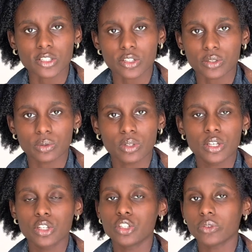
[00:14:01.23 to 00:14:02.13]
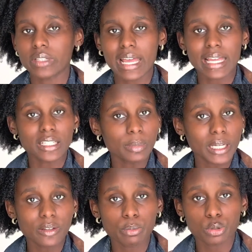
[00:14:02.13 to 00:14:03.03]
to. Don't let
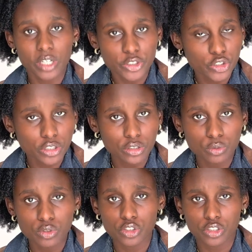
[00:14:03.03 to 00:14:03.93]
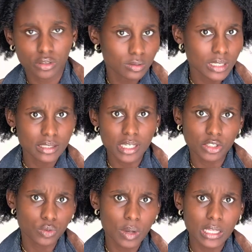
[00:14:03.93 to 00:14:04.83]
anybody pressure you to choose a
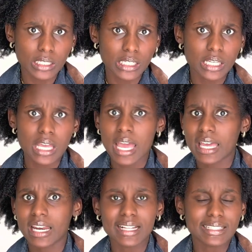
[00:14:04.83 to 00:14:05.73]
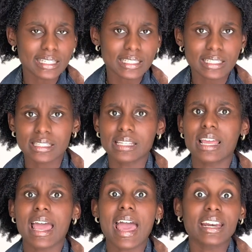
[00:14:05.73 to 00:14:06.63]
sexuality, an
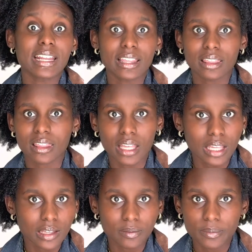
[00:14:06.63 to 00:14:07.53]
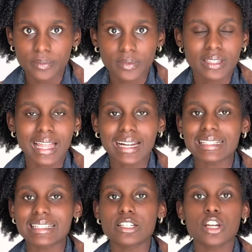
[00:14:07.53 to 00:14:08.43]
identity, anything. That
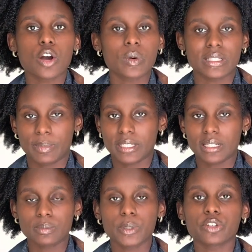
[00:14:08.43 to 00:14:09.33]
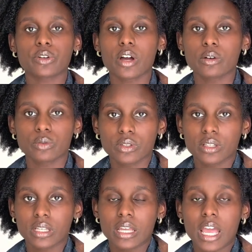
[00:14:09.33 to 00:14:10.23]
is no one's business but your own.
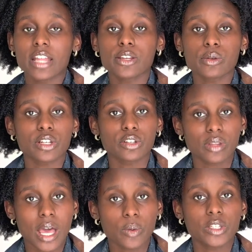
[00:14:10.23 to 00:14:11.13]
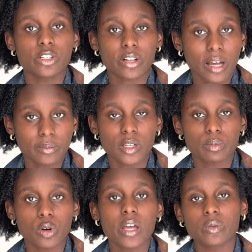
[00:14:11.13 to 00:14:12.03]
And you can do that when you're
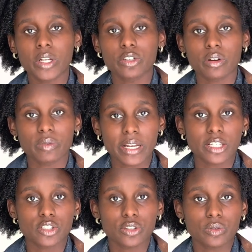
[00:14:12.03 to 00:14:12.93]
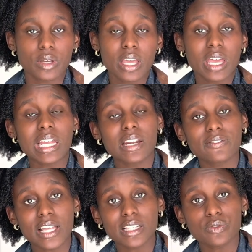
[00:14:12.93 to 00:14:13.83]
comfortable and when you're ready to. And if
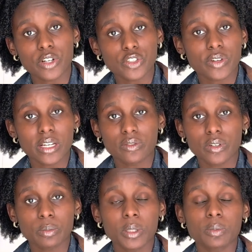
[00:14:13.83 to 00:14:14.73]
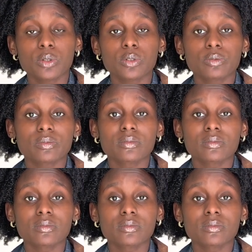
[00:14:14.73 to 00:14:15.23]
that's frustrating for people,